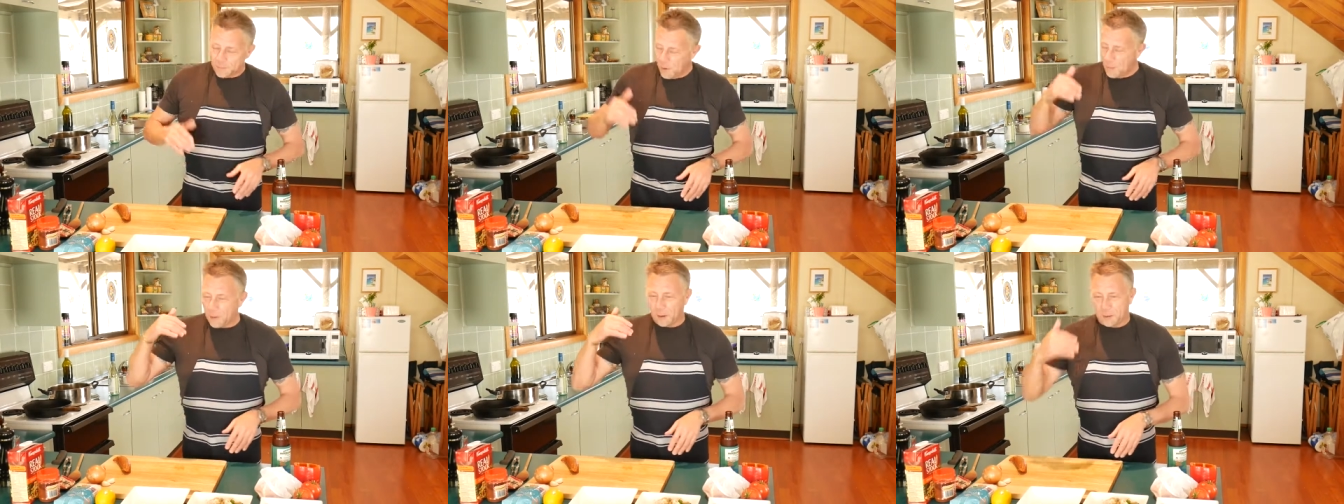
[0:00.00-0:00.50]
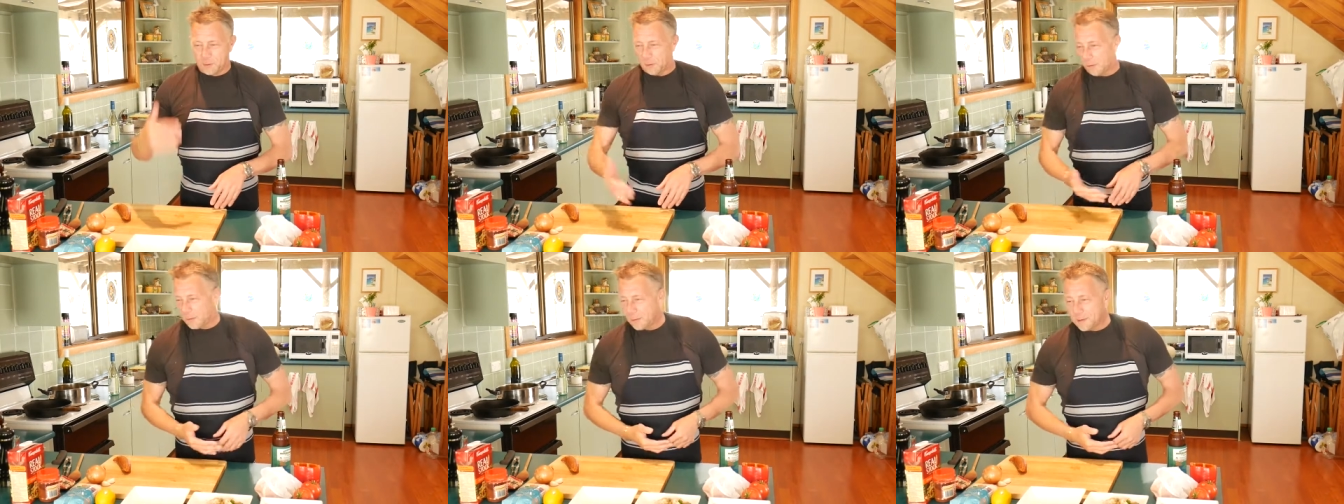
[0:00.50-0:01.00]
I'm a
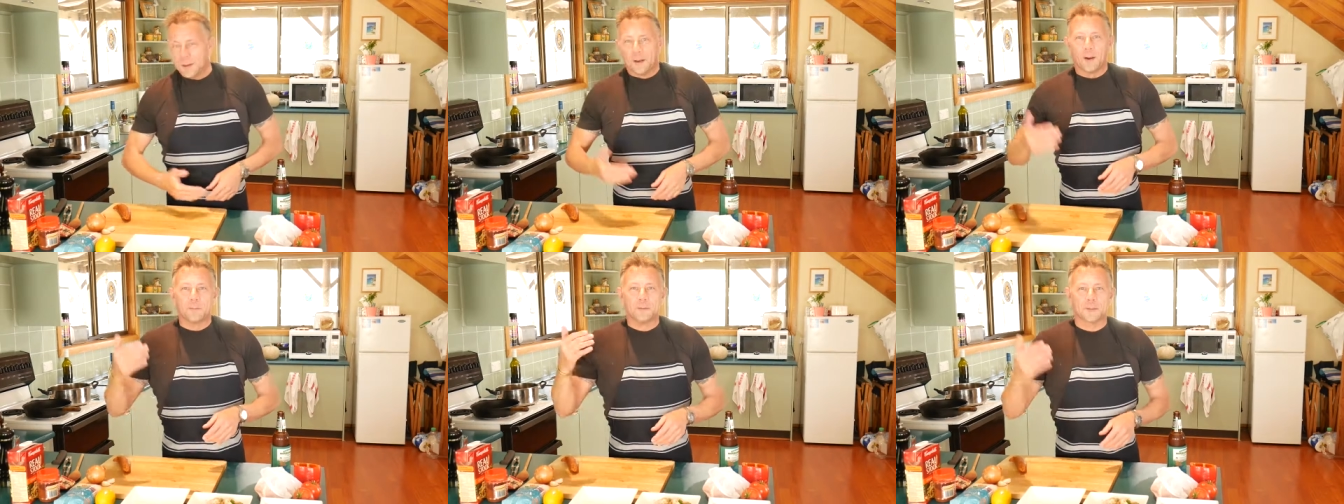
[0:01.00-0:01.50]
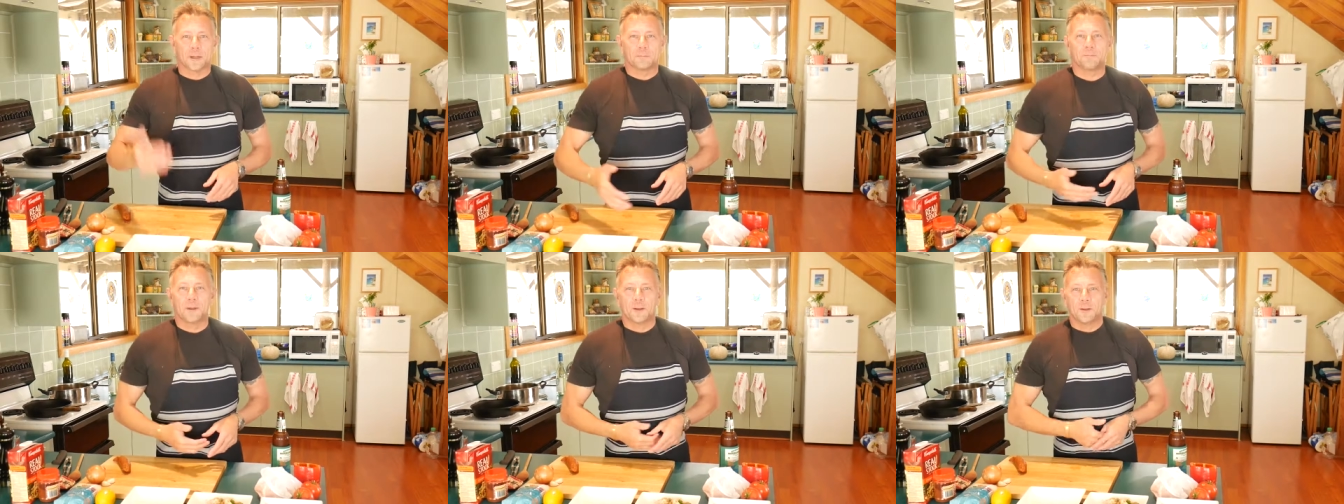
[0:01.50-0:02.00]
cook. I'm just
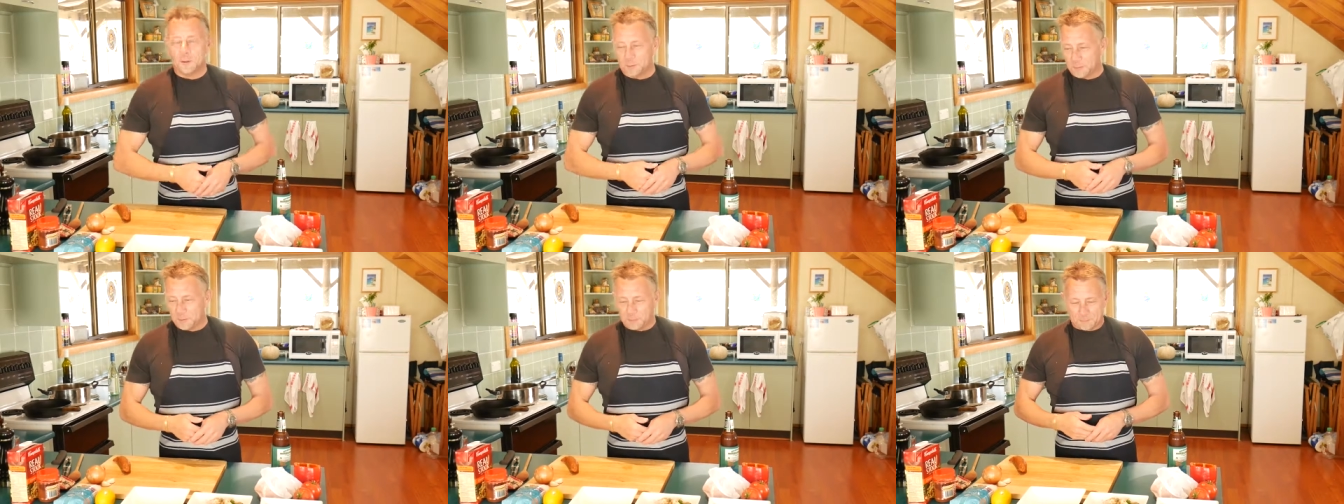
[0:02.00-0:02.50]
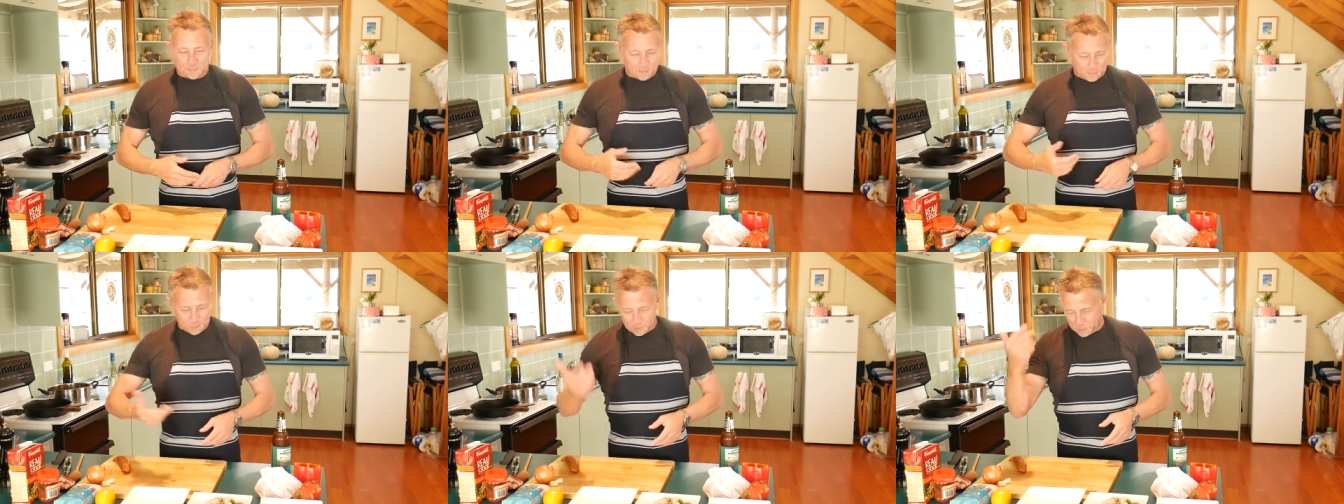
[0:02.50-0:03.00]
a
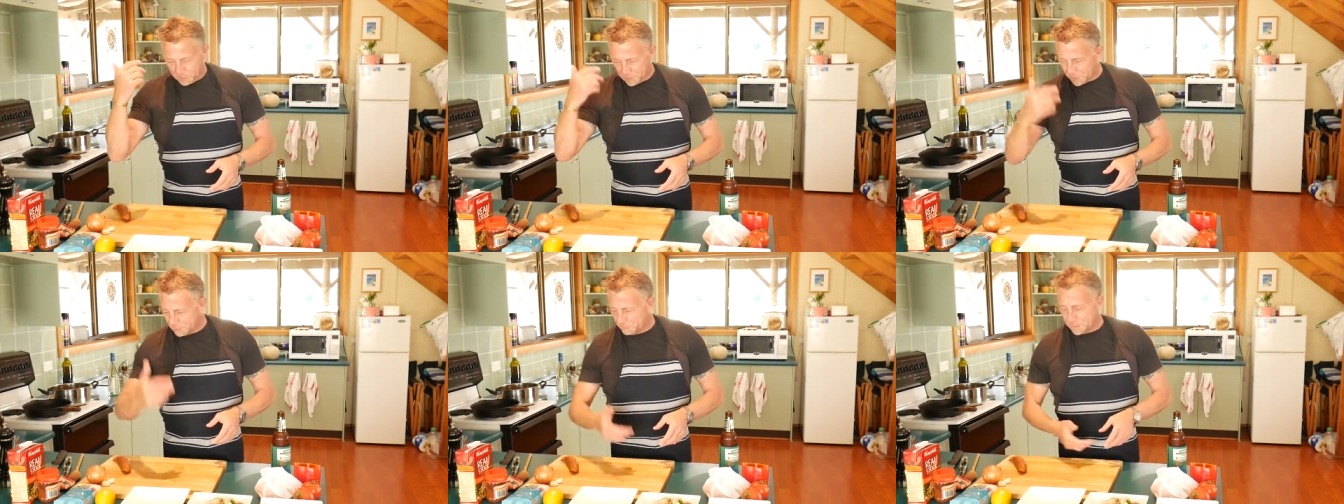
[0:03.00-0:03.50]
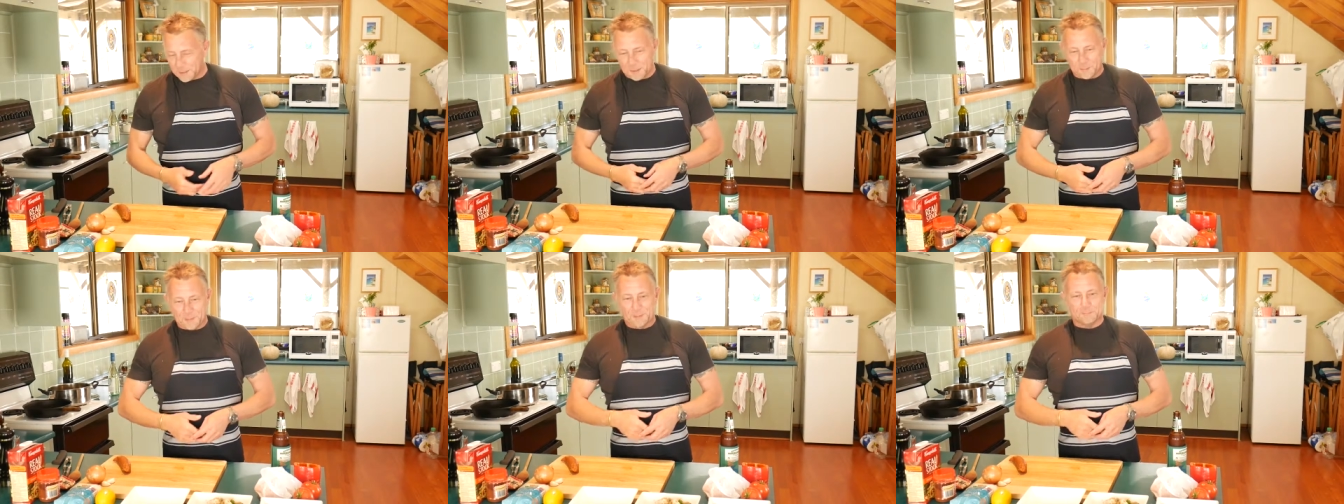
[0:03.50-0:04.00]
bush cook,
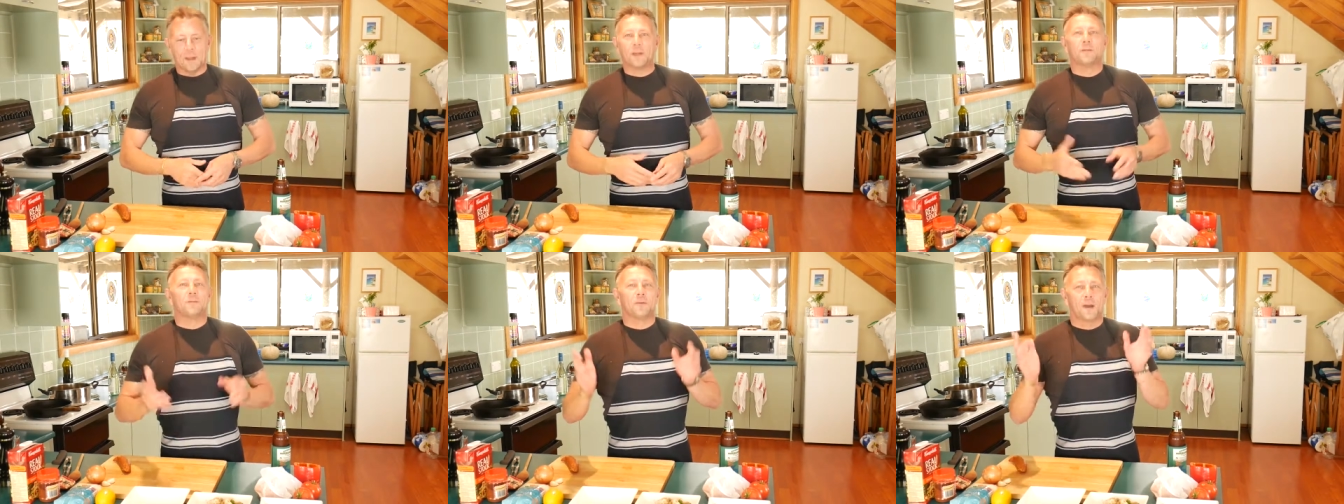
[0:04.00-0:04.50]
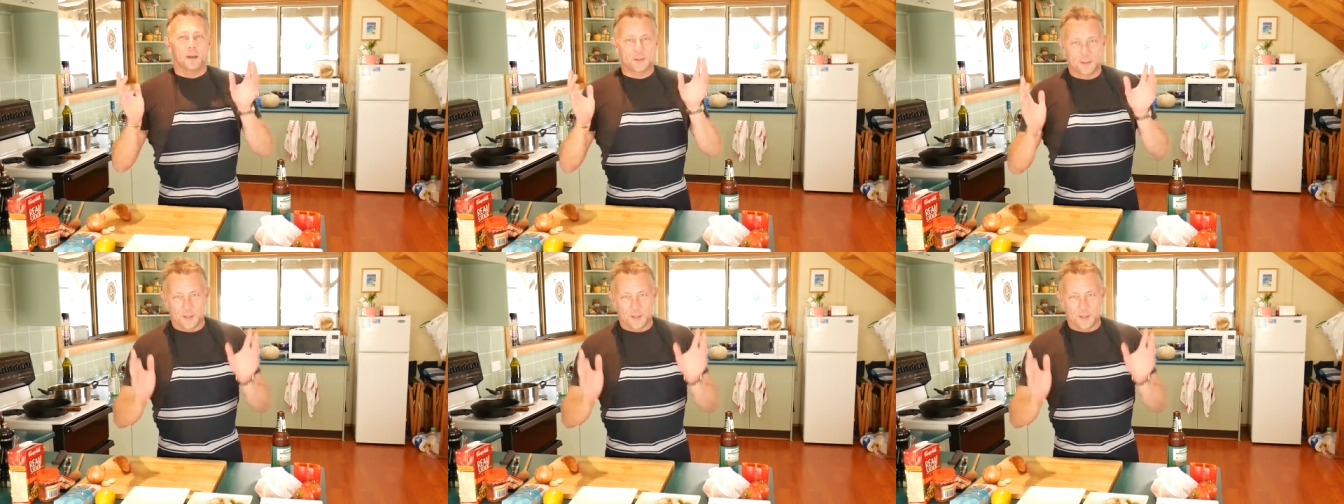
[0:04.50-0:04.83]
I mean, nothing flash.